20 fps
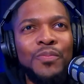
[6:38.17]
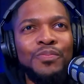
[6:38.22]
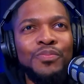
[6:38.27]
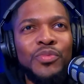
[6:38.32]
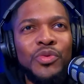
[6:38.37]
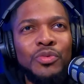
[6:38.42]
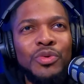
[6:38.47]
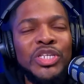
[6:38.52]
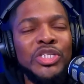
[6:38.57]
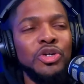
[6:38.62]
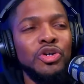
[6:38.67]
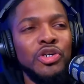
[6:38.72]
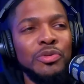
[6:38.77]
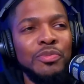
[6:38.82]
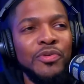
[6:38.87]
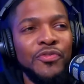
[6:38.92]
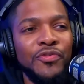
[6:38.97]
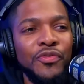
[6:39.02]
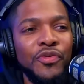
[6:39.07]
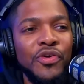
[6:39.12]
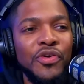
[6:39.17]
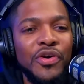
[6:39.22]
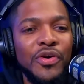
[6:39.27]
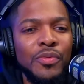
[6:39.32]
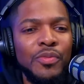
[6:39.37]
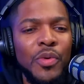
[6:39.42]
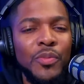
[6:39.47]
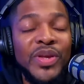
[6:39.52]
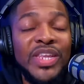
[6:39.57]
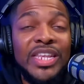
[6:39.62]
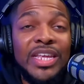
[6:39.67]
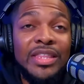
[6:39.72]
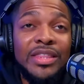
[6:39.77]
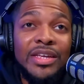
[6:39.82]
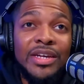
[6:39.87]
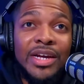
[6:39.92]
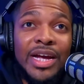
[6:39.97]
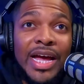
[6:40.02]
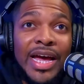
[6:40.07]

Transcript: We talked before when we did the